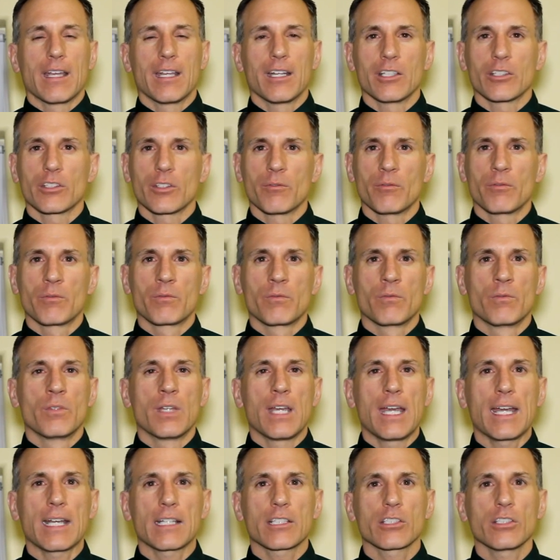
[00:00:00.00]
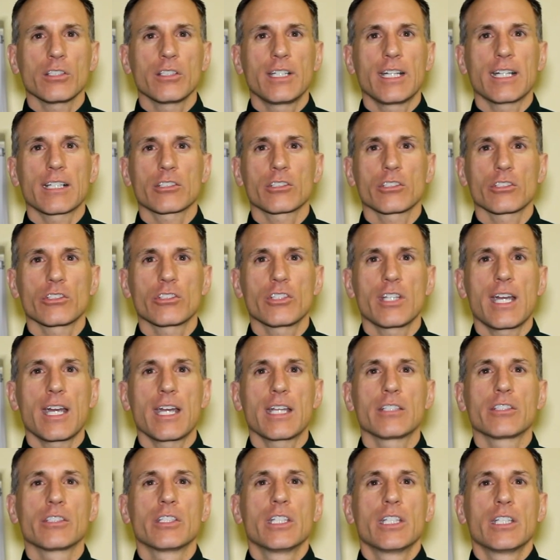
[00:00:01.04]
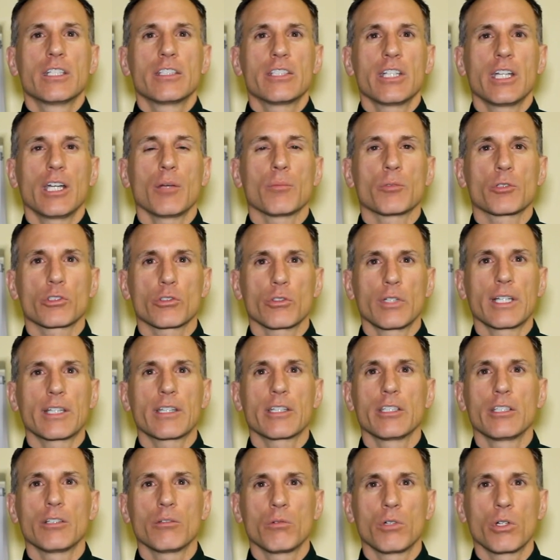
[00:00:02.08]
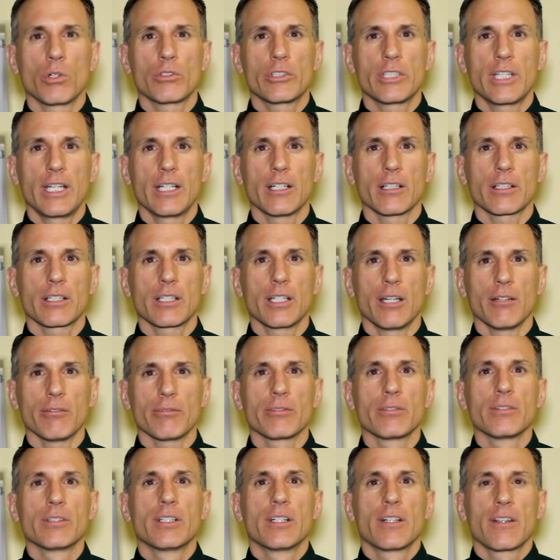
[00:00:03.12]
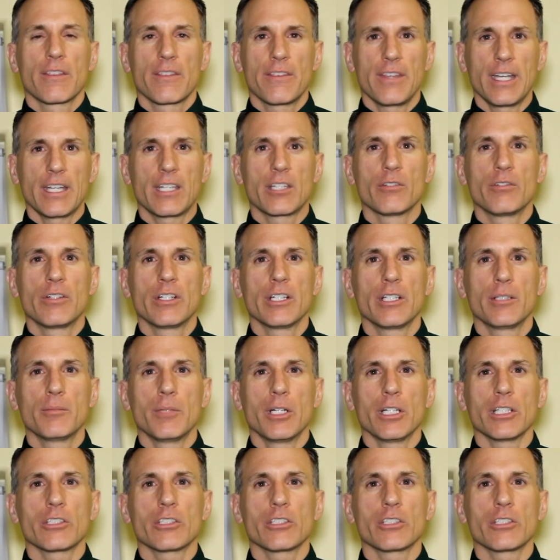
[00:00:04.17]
It is an excellent exercise to help strengthen the rotator cuff. Thank you very